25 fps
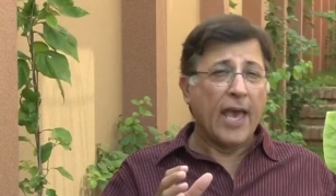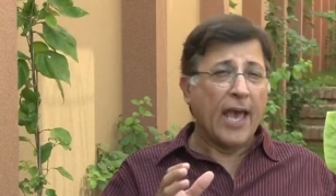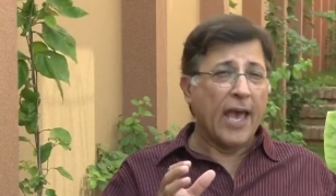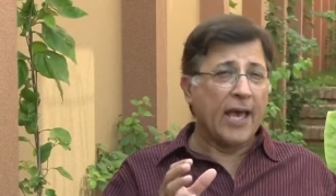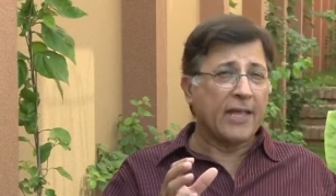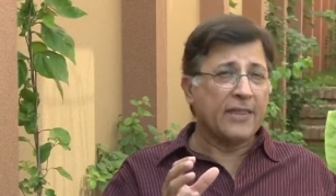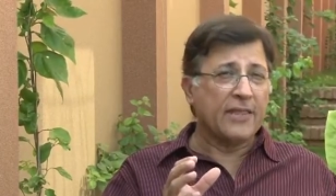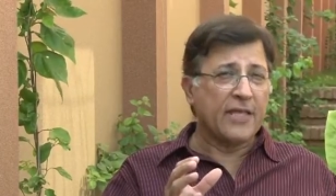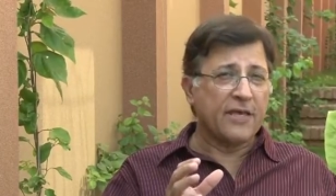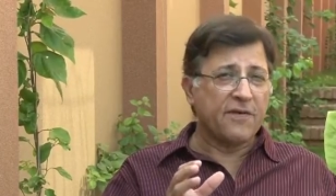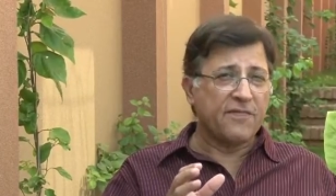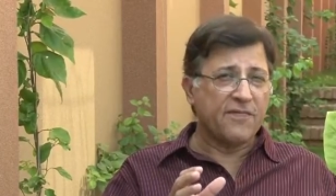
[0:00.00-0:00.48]

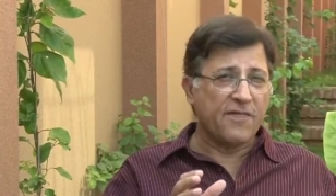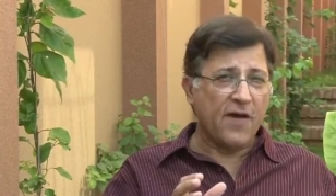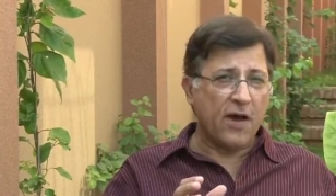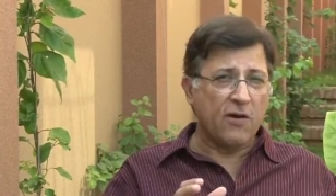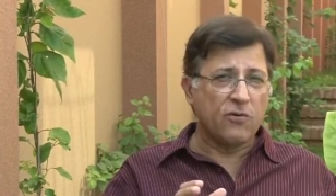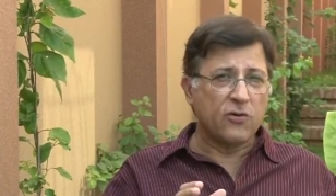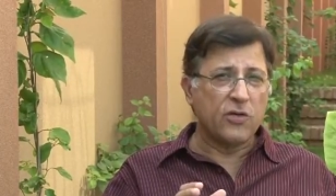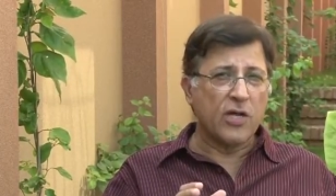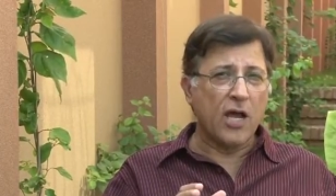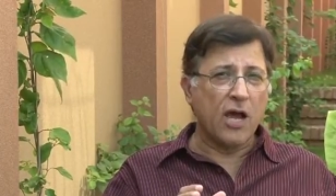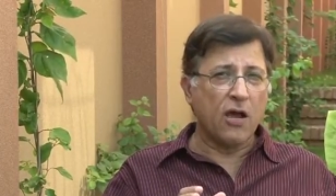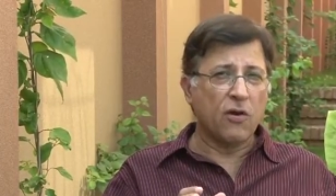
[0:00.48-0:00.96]
and they
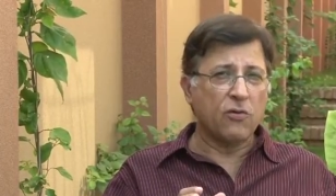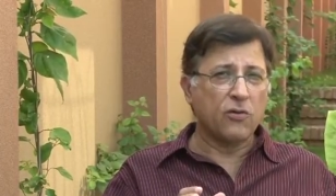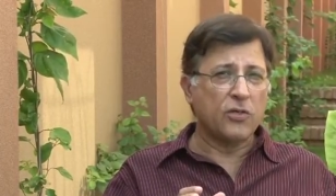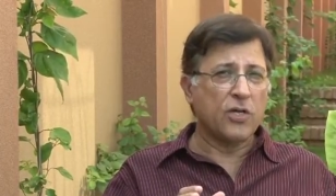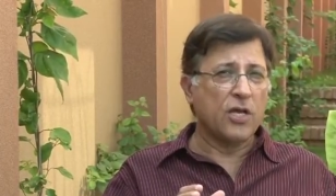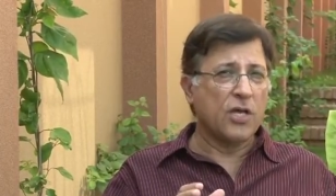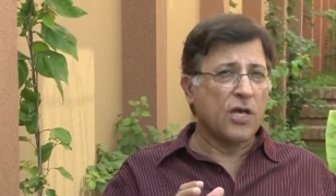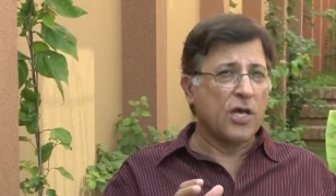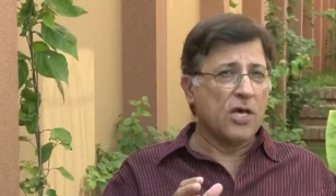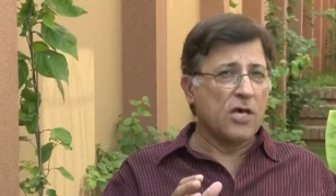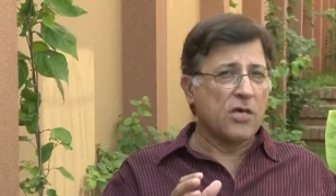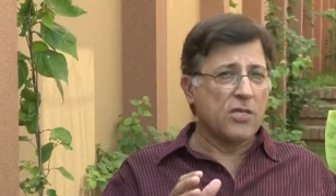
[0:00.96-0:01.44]
found out
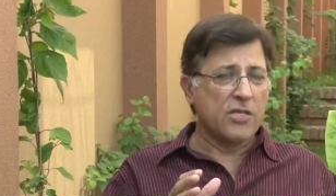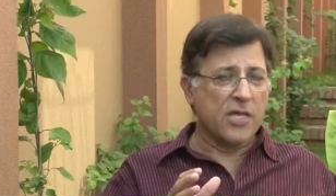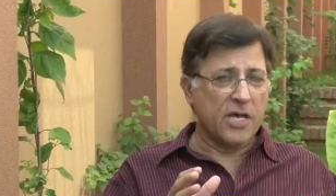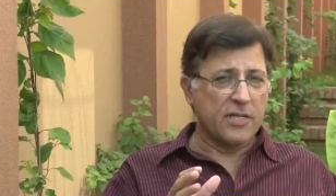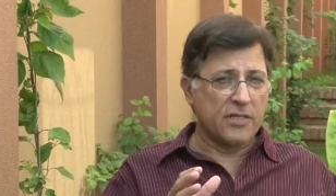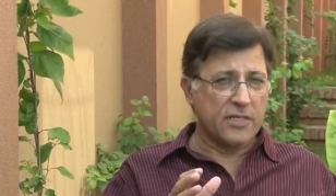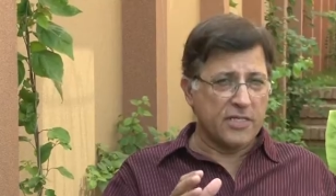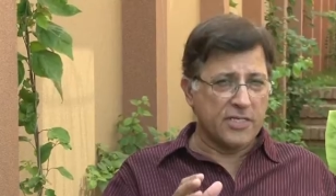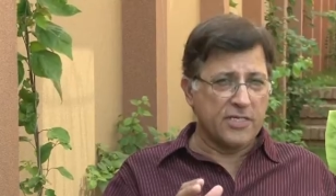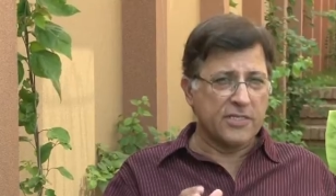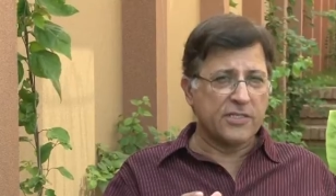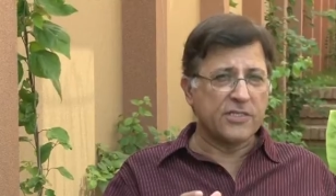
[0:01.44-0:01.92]

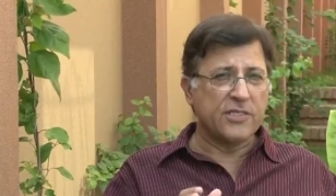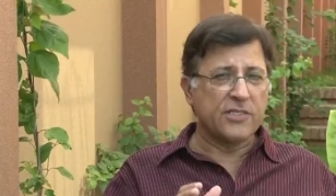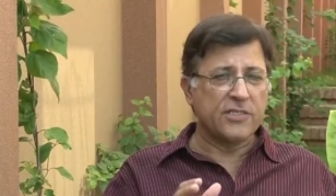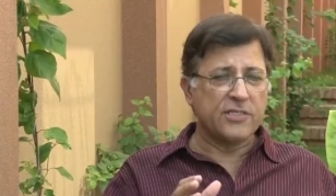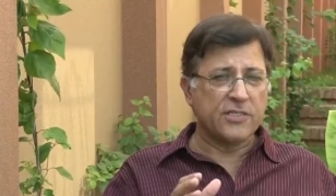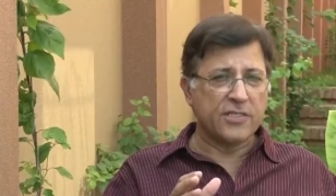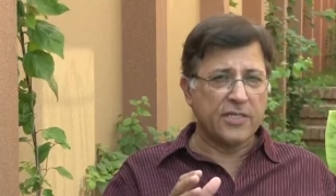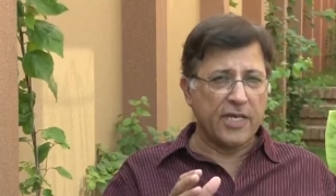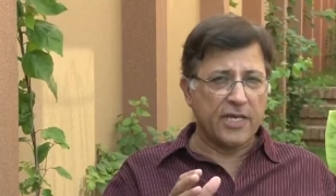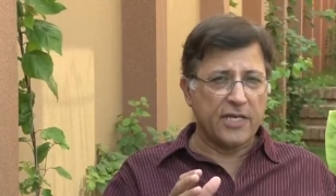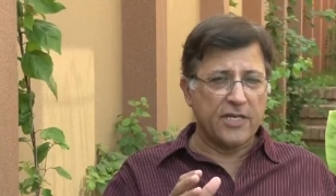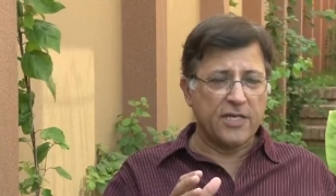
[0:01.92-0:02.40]
that this
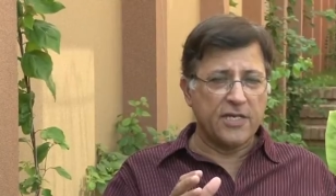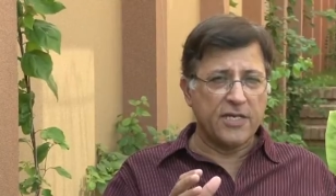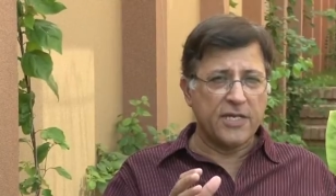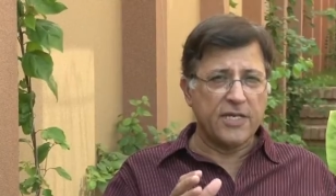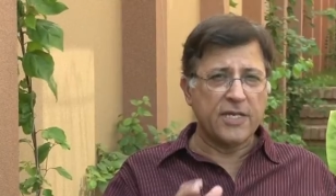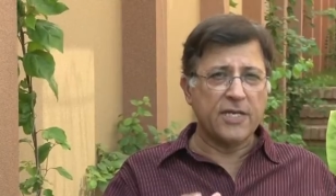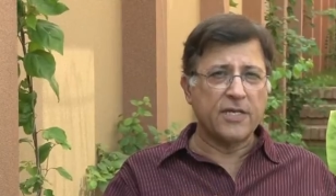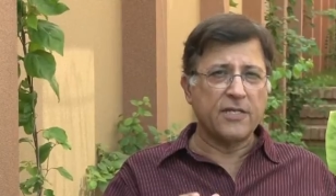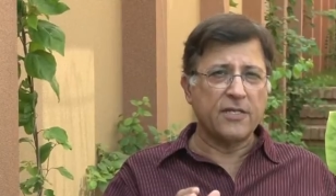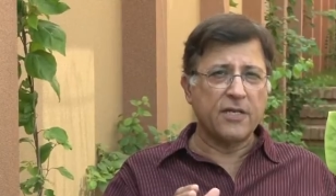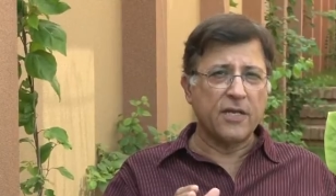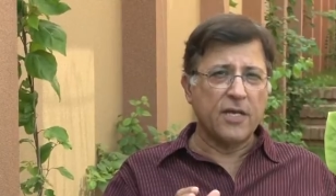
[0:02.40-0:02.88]
is
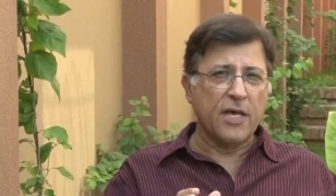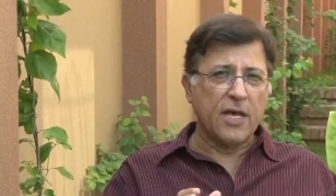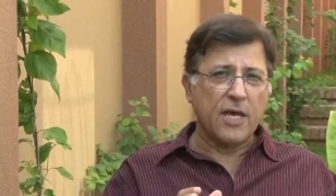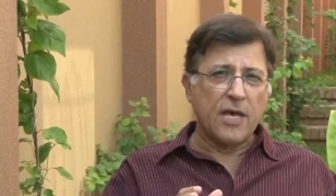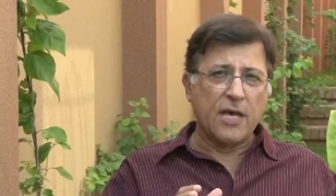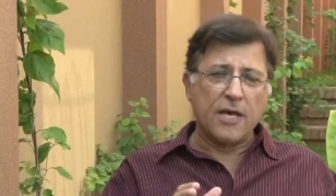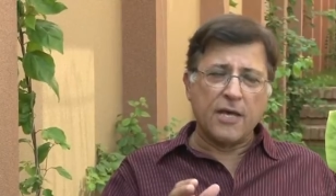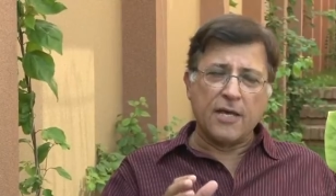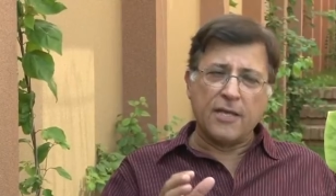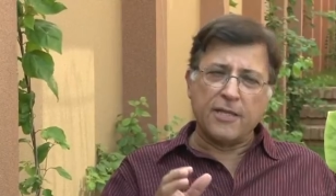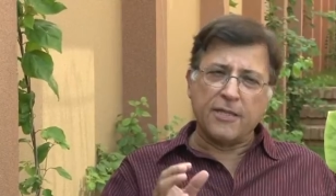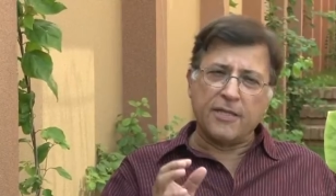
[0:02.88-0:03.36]
indeed
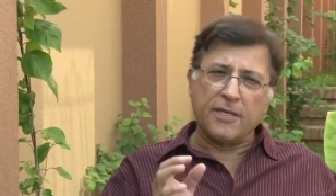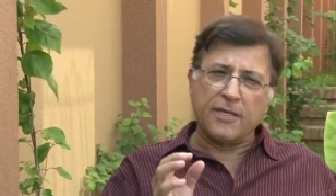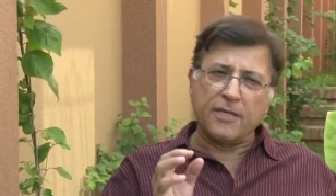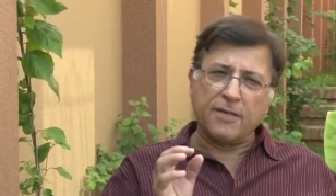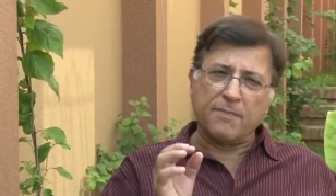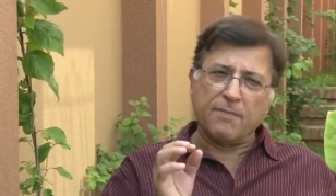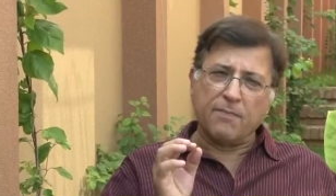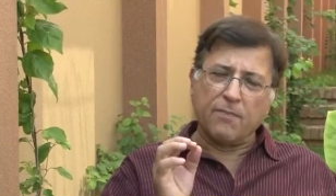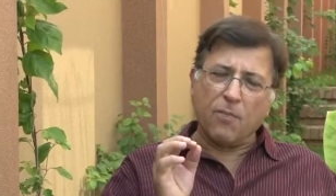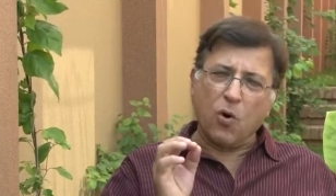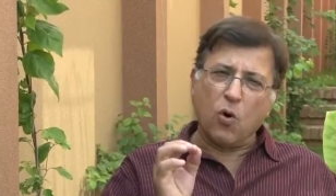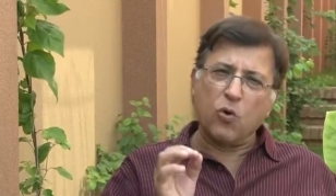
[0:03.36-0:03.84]

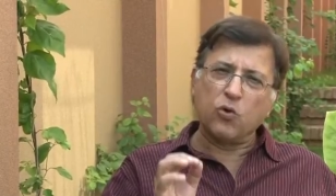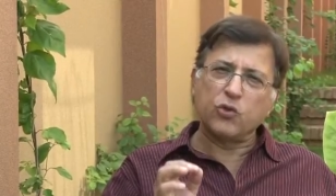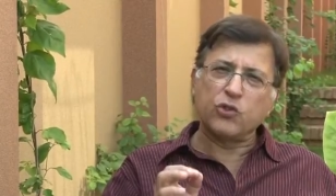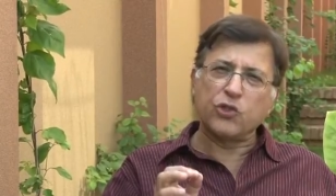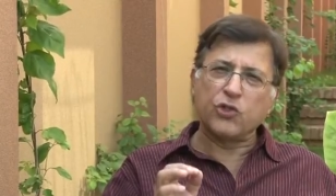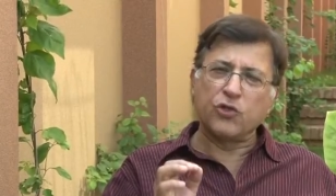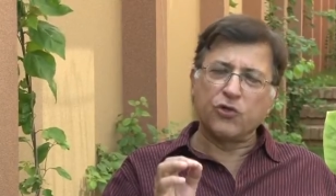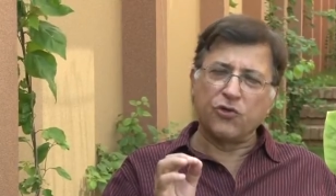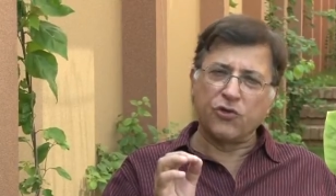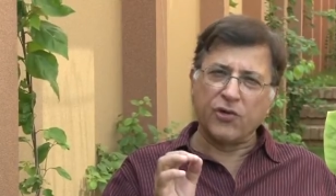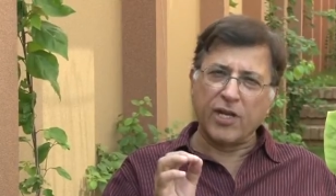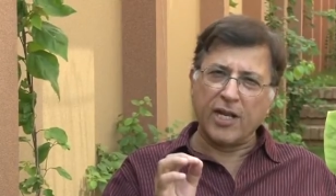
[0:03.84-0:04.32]
the
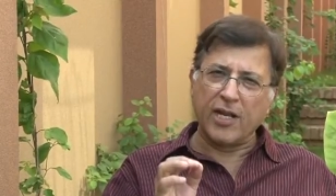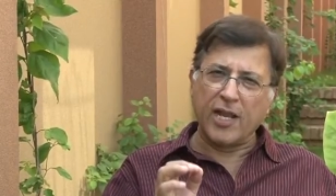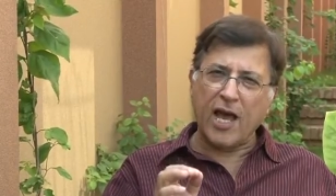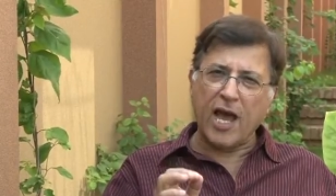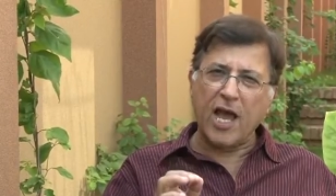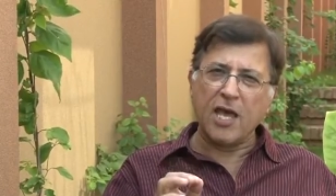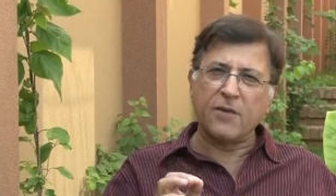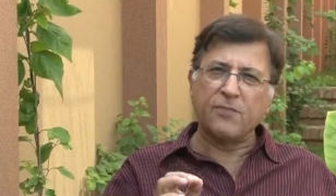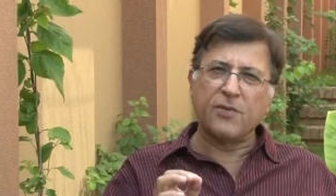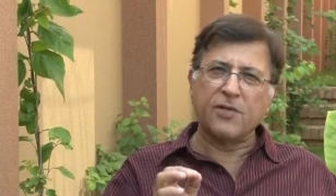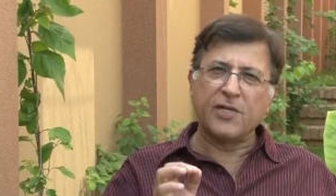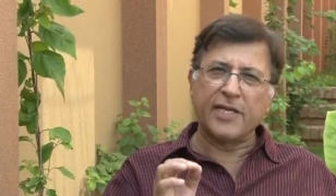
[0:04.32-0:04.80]
most
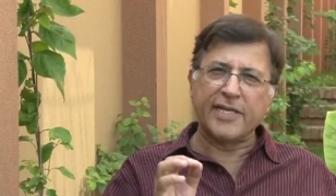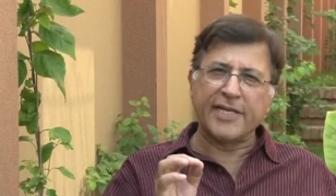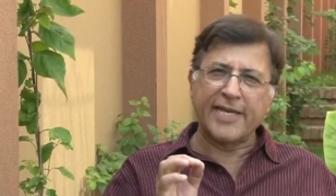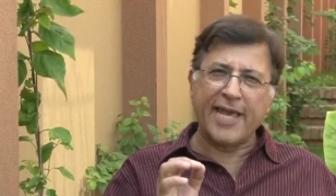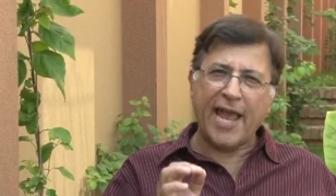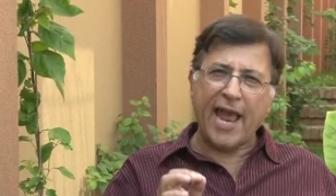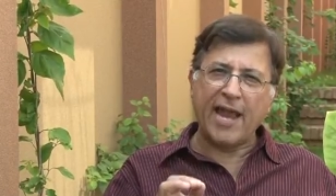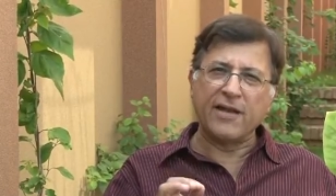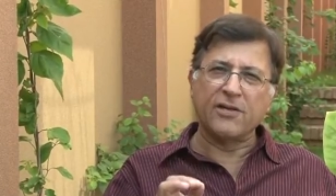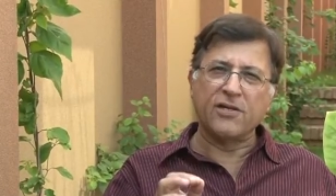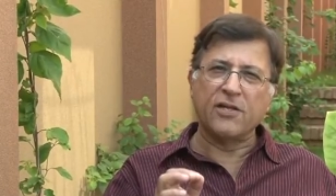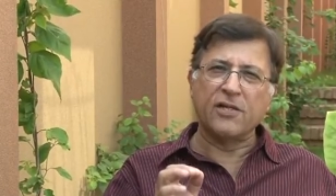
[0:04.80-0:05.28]
reliable
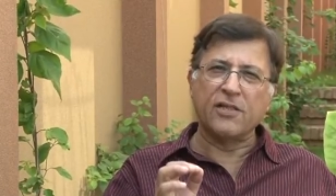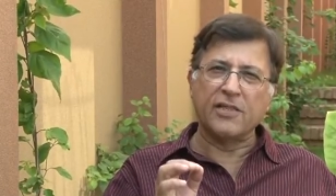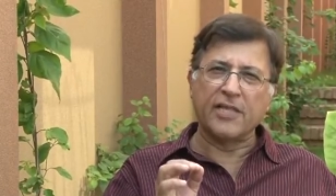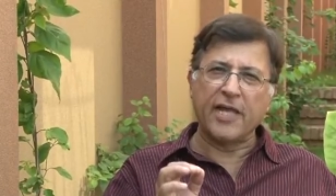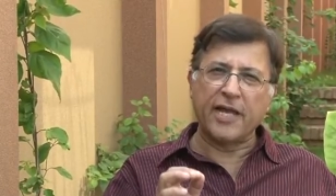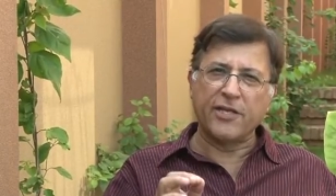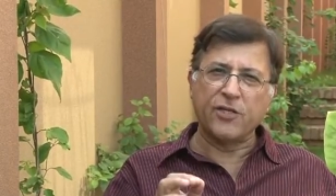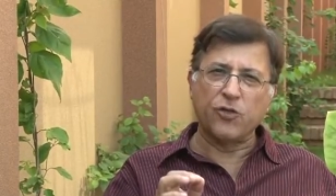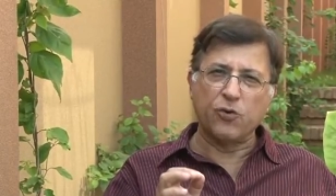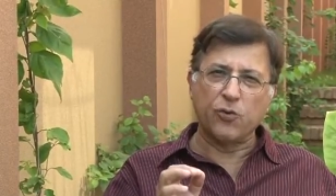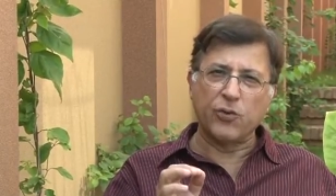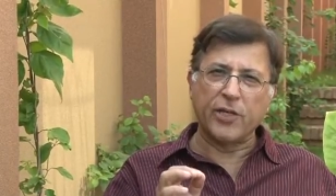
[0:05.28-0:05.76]
candle
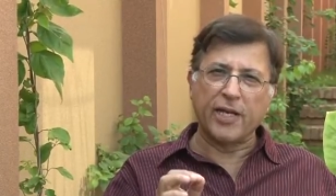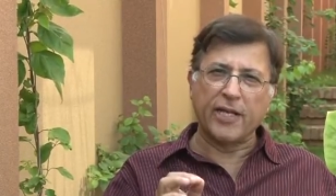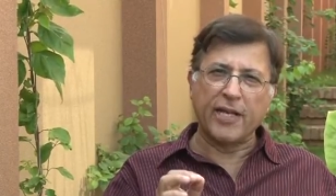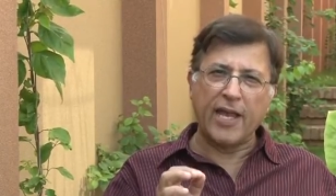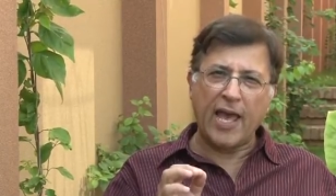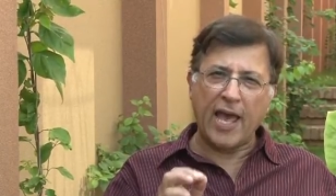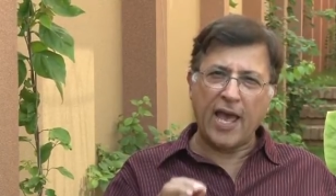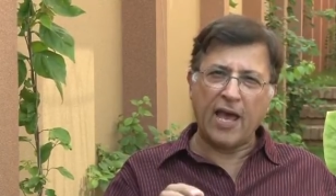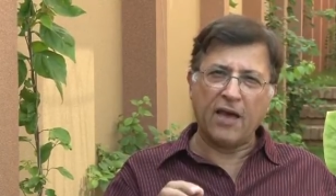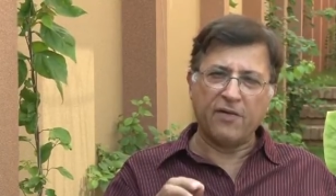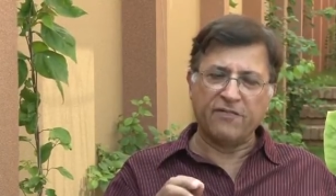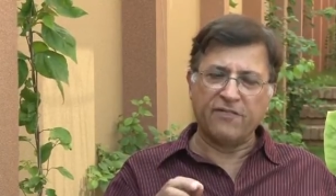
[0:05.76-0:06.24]
that you can
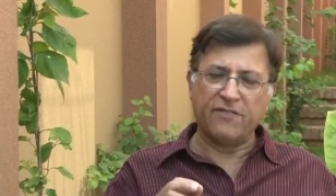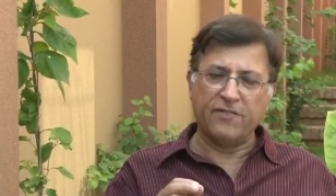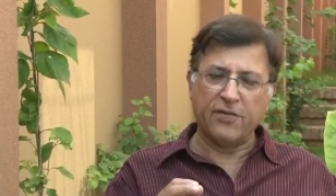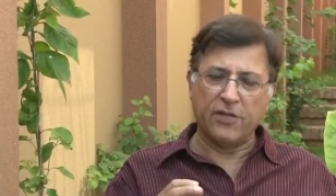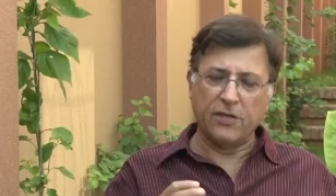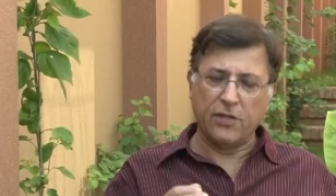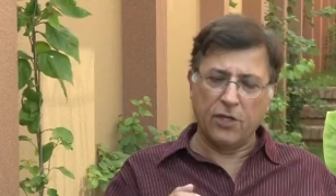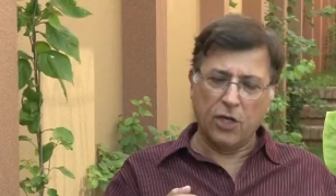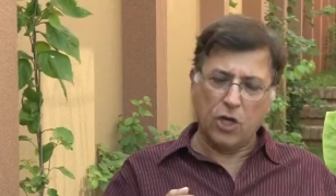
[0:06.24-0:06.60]
have.